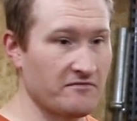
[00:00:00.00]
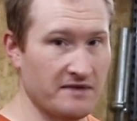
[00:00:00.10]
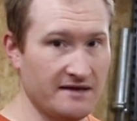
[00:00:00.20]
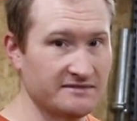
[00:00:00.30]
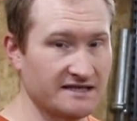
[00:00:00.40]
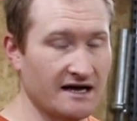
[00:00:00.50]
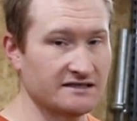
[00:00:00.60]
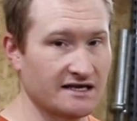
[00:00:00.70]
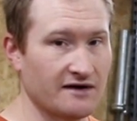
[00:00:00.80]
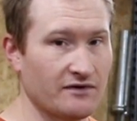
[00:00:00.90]
beam
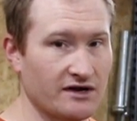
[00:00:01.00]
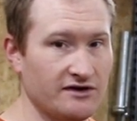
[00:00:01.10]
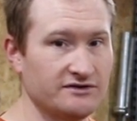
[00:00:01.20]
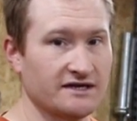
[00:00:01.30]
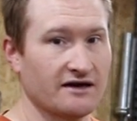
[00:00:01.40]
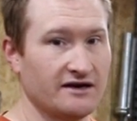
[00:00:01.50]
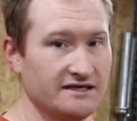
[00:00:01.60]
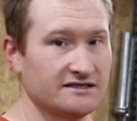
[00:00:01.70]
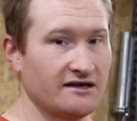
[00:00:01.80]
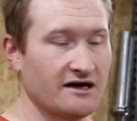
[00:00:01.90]
size that I want to use I could
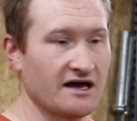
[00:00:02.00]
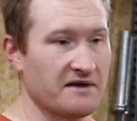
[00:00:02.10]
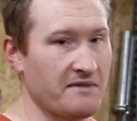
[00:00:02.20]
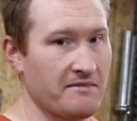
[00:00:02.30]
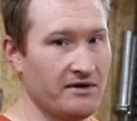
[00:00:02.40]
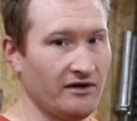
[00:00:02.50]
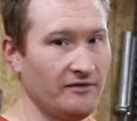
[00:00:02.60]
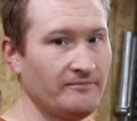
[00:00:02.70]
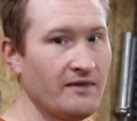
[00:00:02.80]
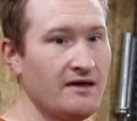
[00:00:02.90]
easily cut on my mill.